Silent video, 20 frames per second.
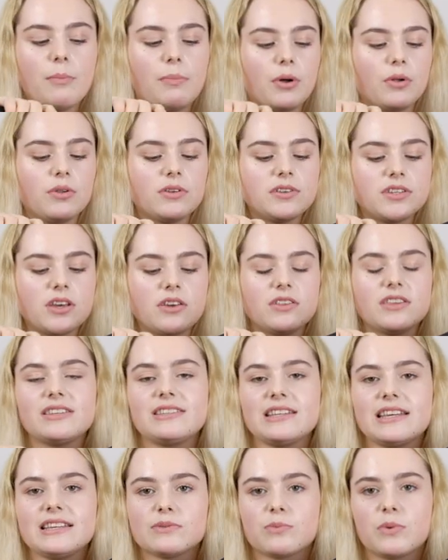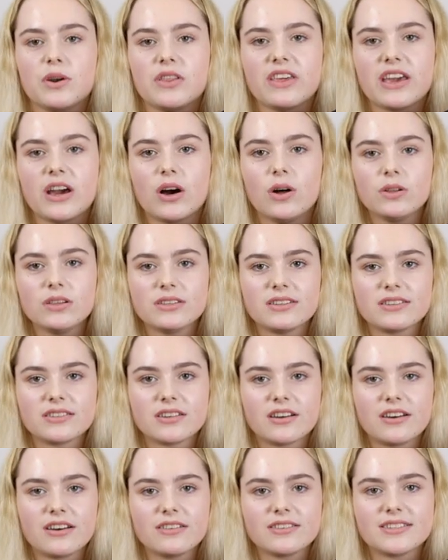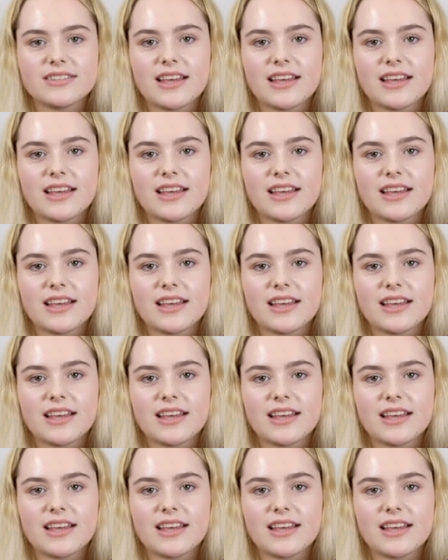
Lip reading: But also, this is one of the older style